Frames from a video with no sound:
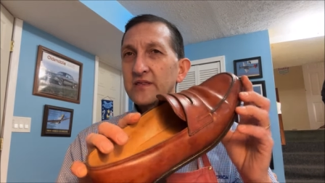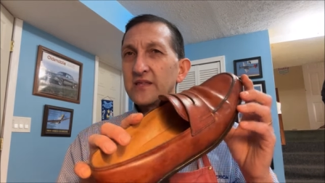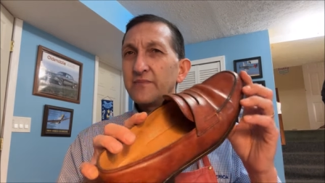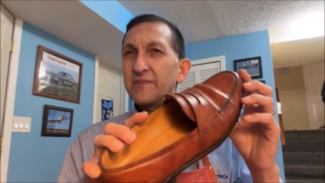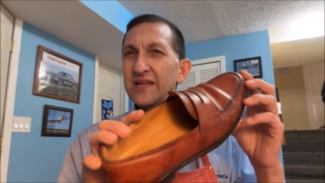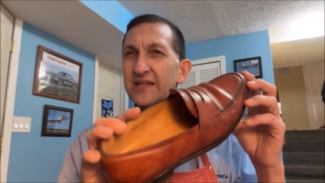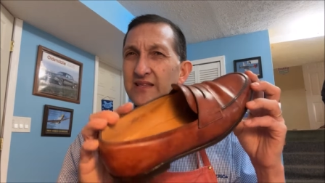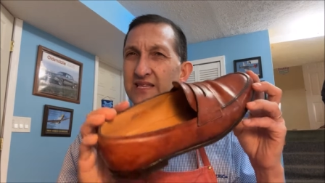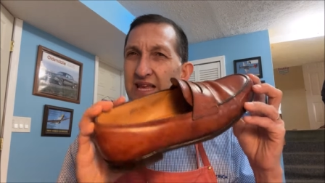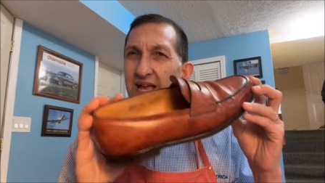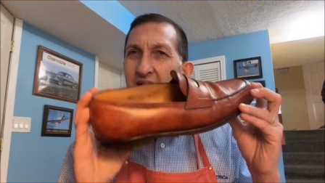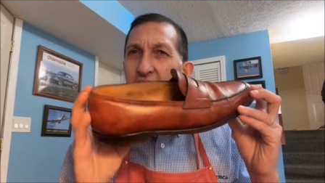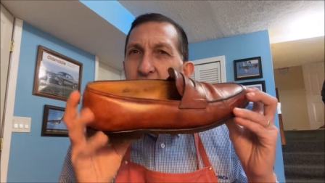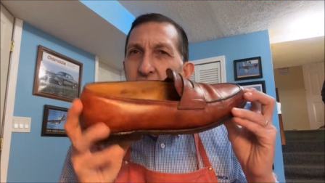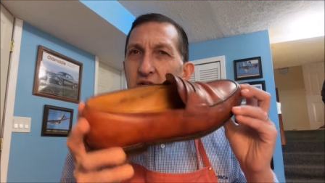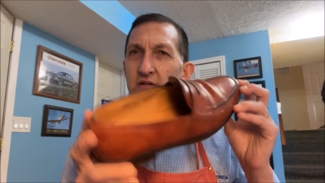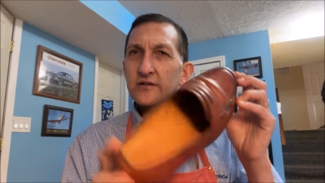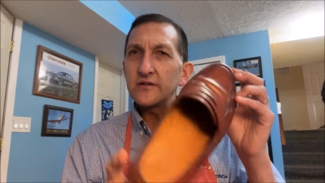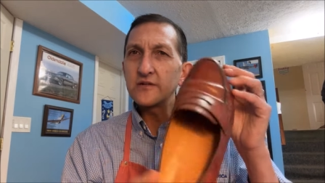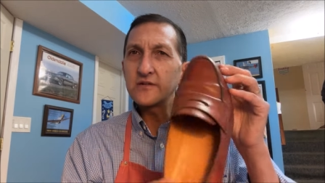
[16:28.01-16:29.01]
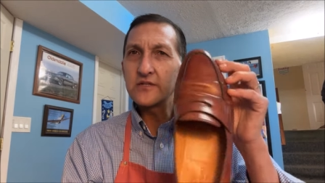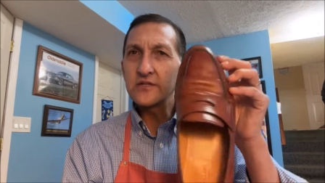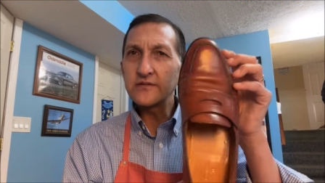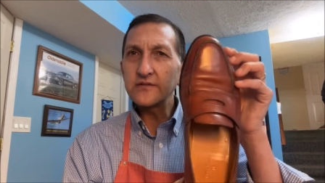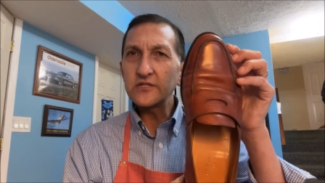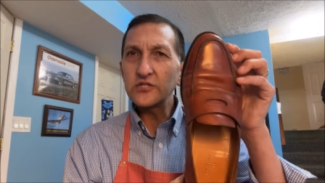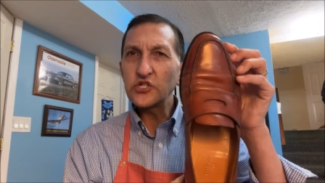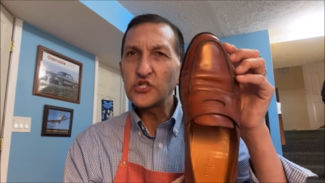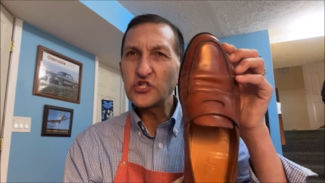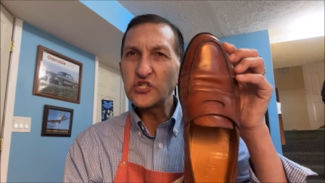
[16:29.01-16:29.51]
I mean, yeah, the, the,
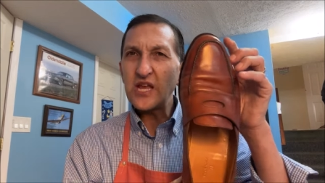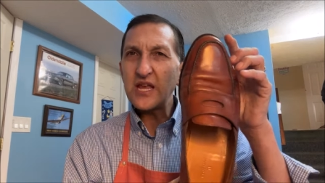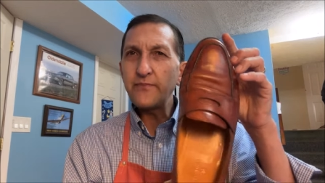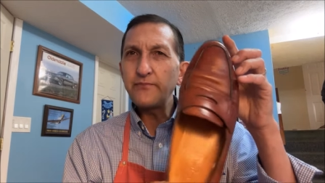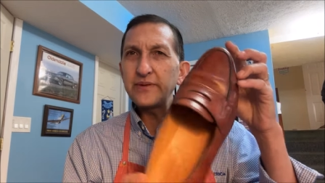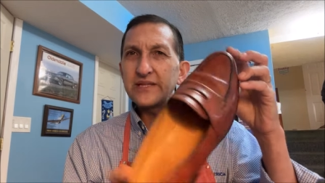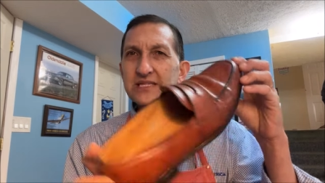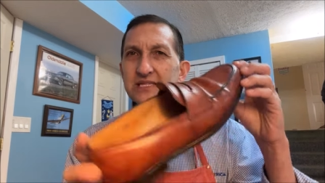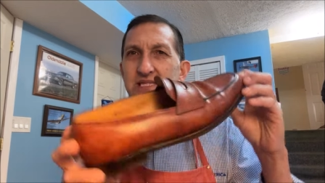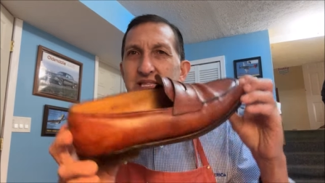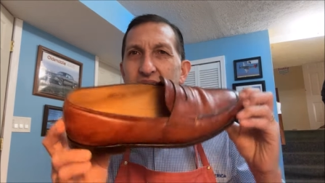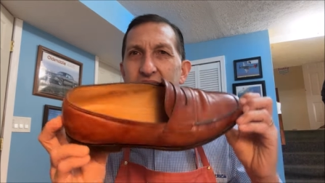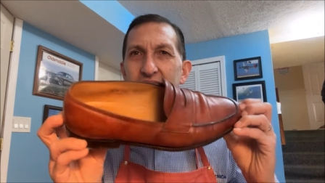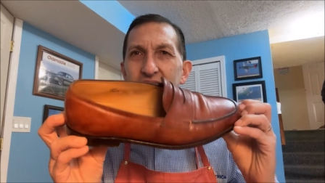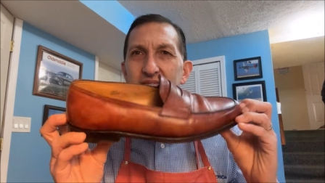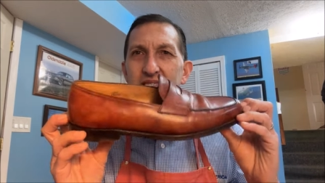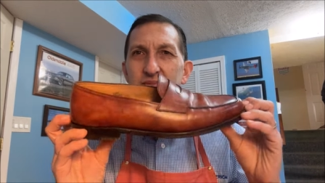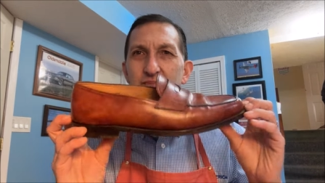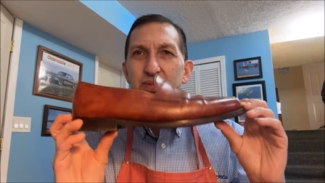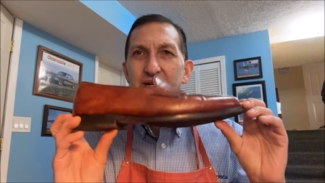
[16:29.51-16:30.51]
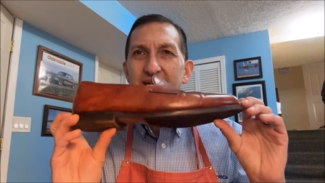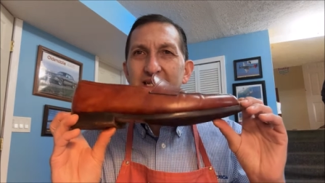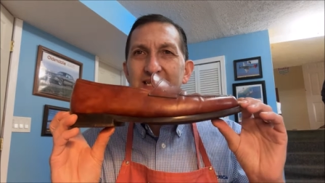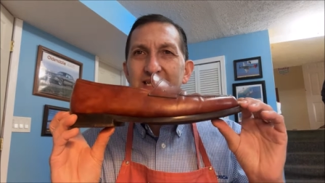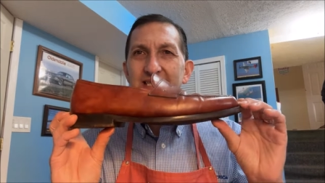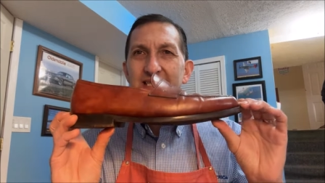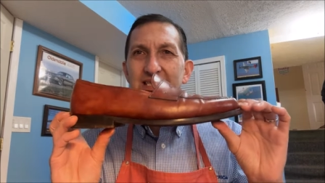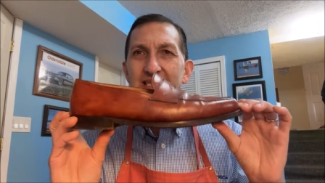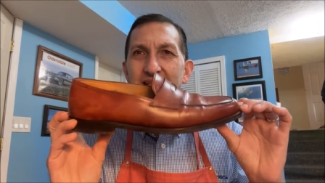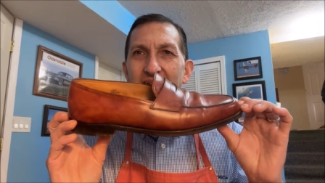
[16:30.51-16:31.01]
the shape is nice, but
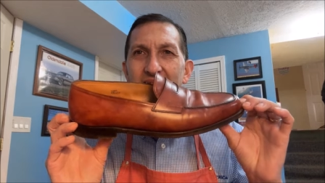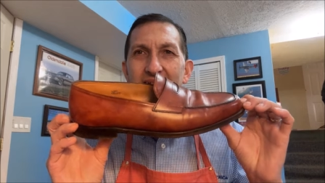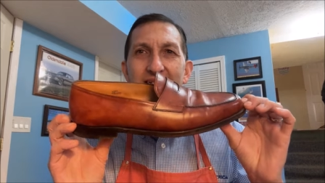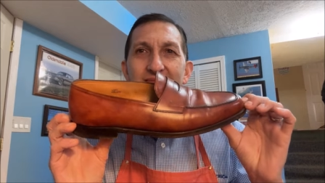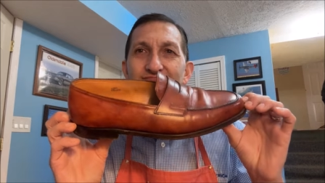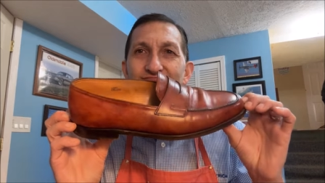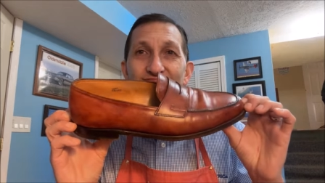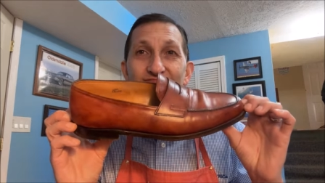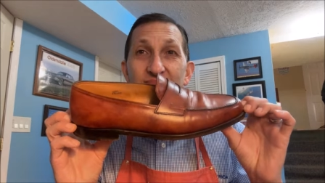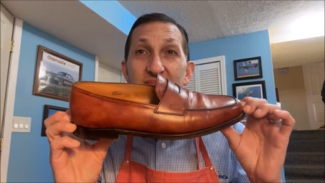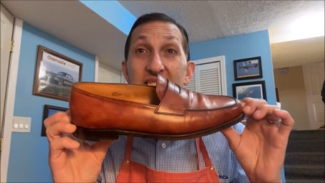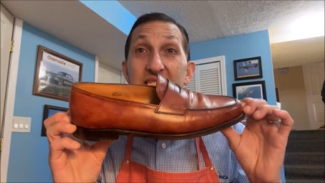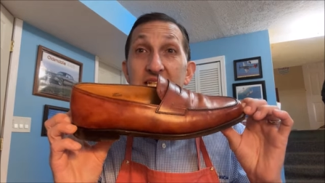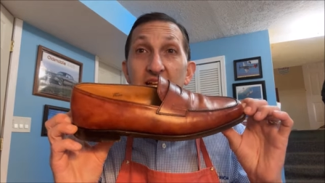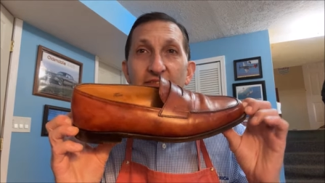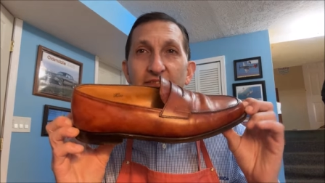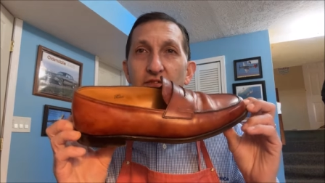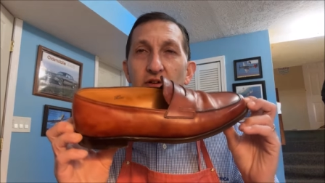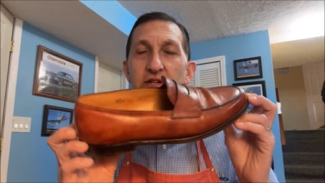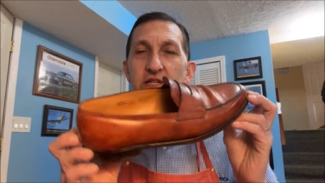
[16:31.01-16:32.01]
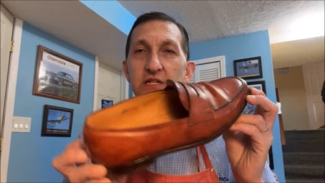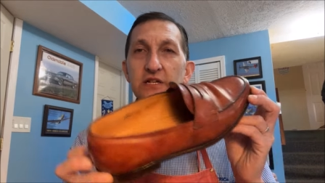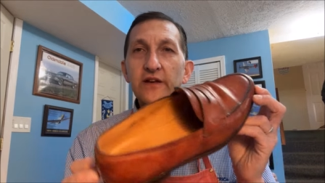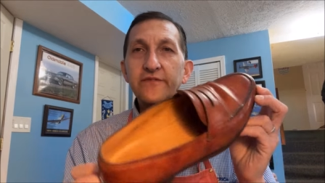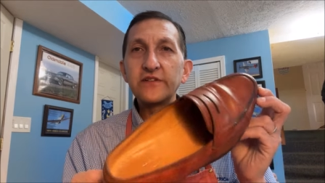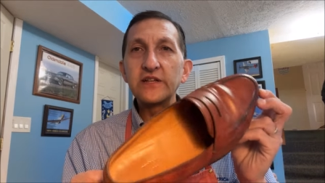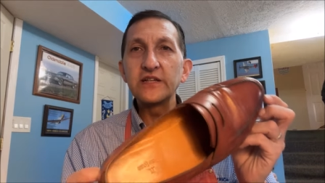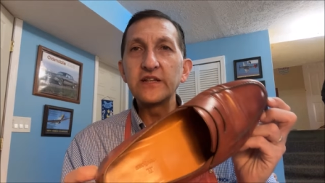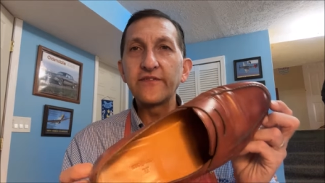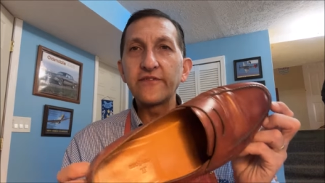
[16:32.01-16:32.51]
it's not different
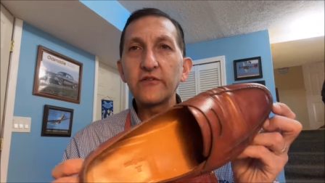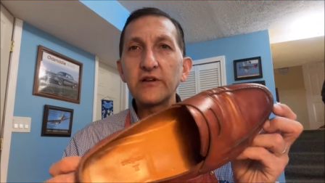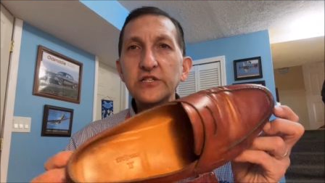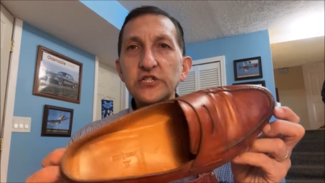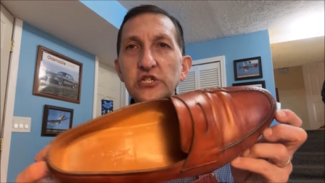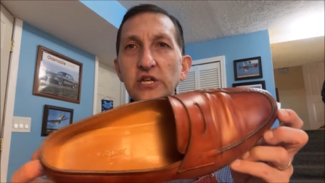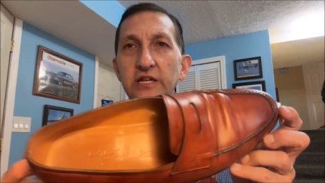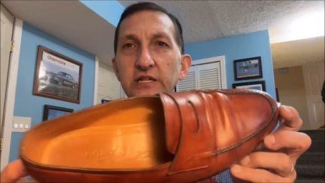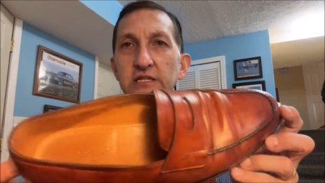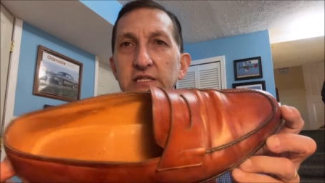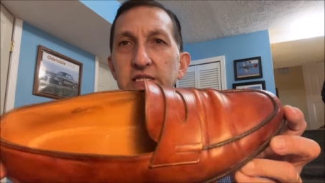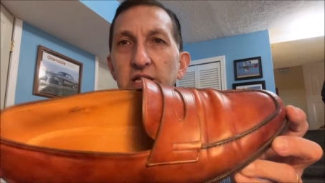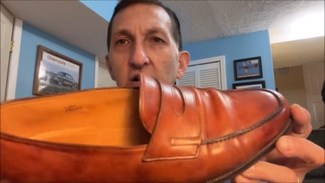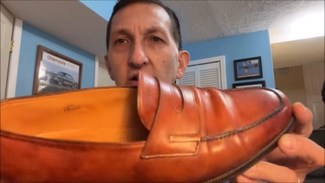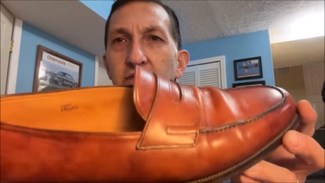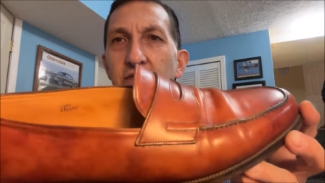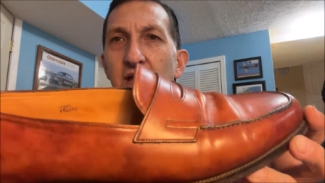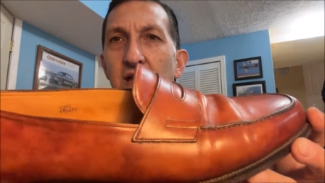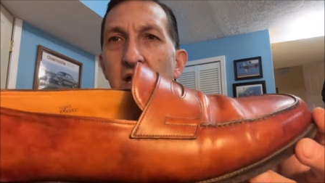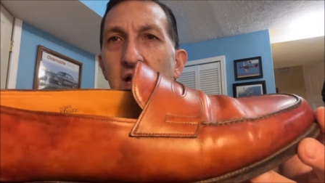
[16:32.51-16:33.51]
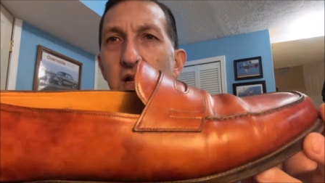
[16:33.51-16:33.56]
enough to differentiate itself.